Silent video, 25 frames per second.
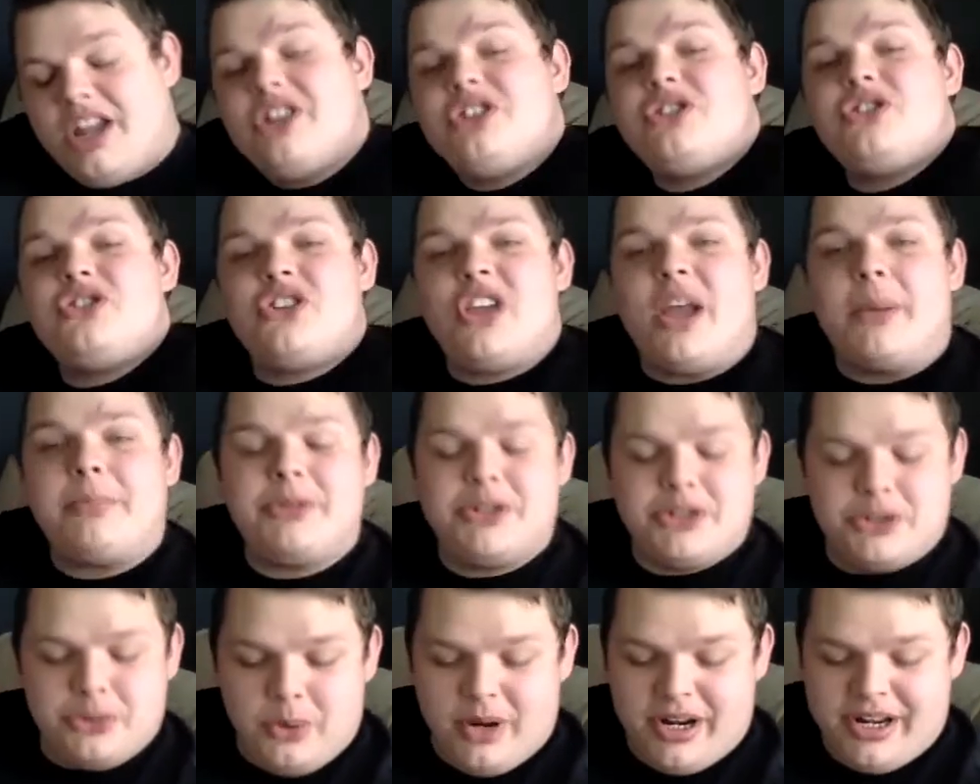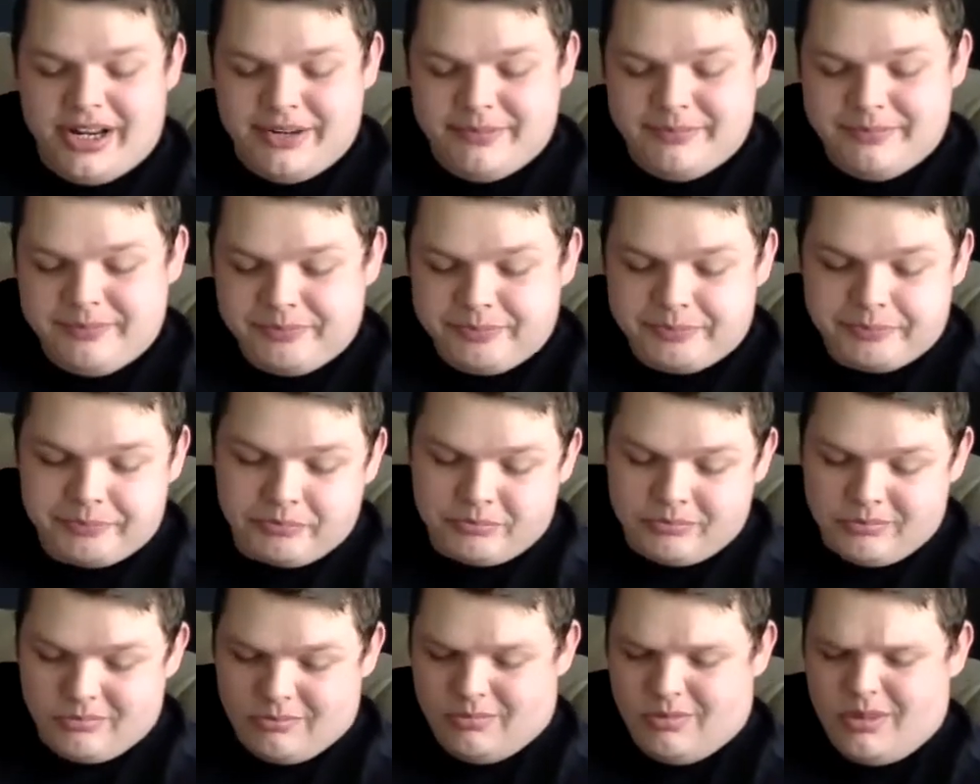Chapter 20.
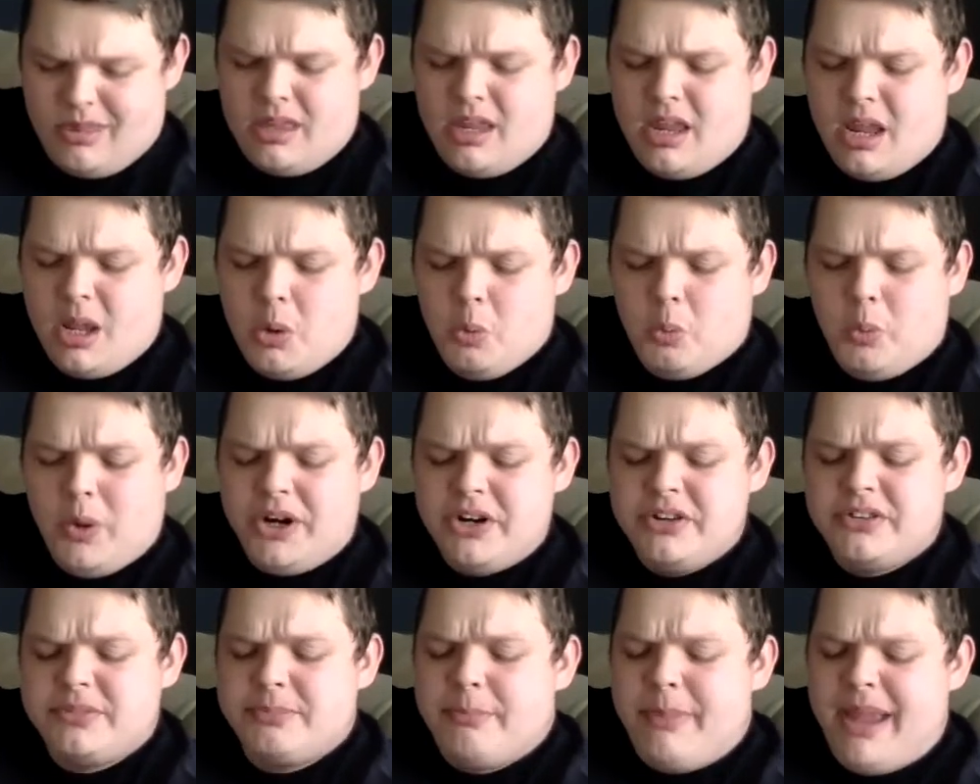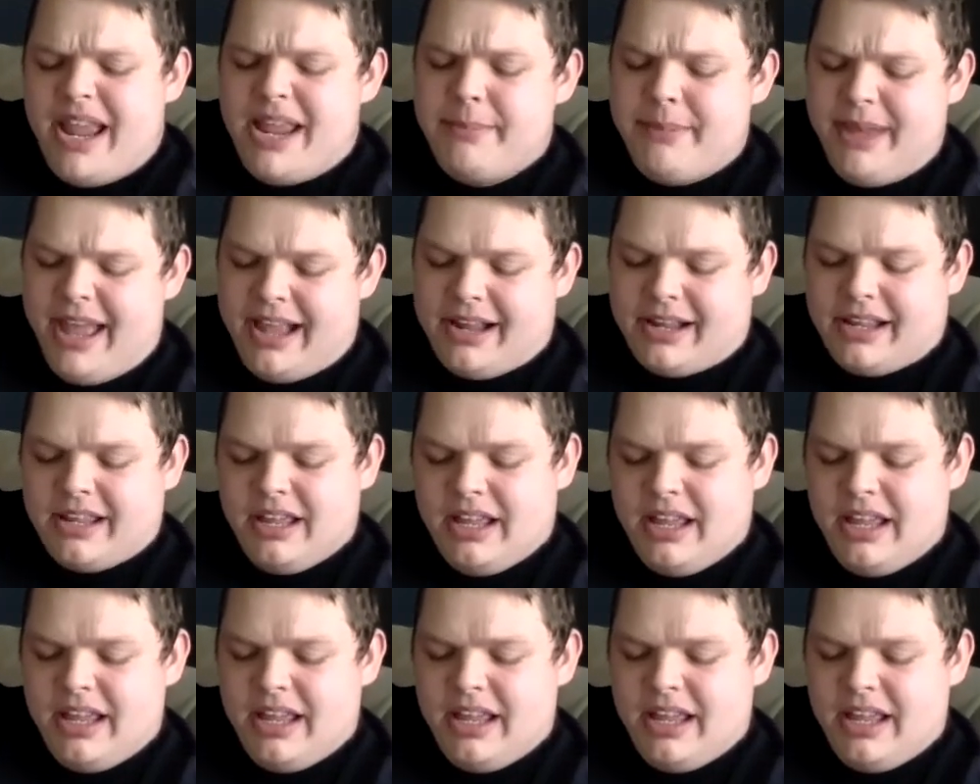Where's Maybeck?